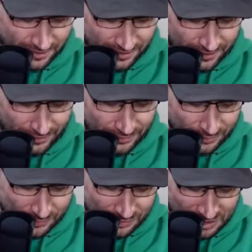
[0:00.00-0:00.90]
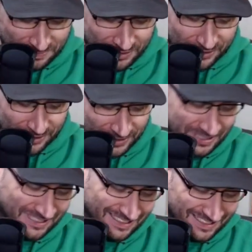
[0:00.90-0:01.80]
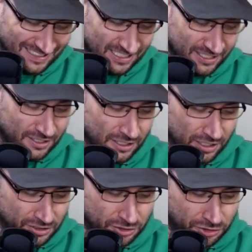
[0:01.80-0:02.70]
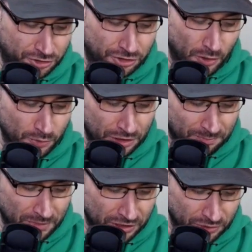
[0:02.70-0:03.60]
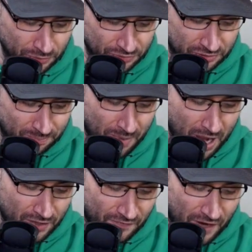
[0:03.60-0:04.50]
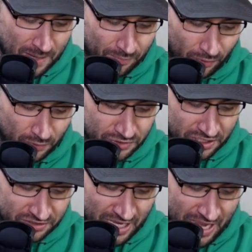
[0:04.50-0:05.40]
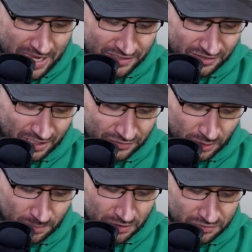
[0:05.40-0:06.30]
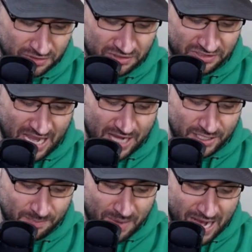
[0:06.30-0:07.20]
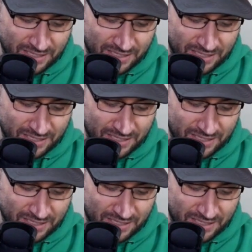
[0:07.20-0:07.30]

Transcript: Here's a deep cut. Joni Mitchell's Spotify protest ends as her music is added back